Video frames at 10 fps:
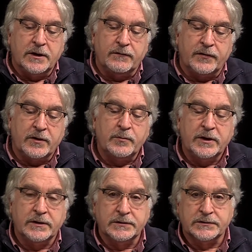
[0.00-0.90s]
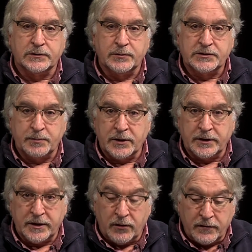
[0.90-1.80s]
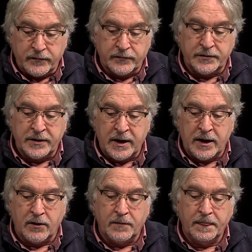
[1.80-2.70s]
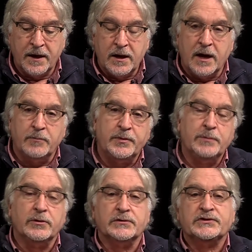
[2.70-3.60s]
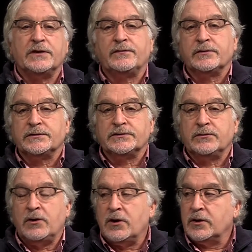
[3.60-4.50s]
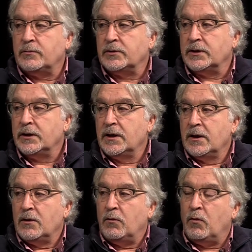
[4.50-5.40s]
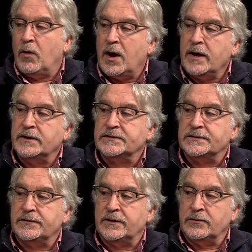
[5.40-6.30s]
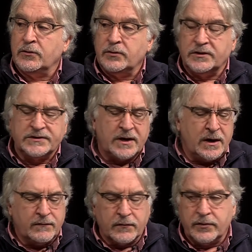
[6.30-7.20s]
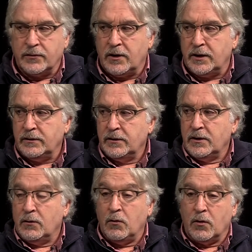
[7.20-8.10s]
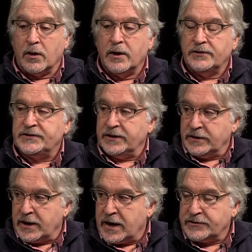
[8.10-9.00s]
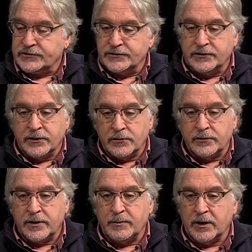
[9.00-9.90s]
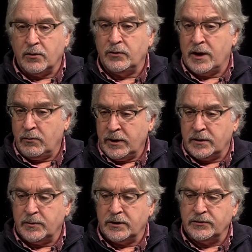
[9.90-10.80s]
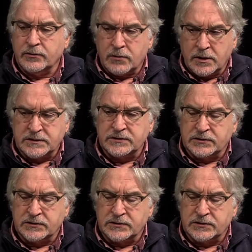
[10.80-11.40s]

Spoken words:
if they're making so much money off of it now, and people are suffering so horribly, why is it that no one has ever thought or taken action to go to them and go, now wait a minute, you're causing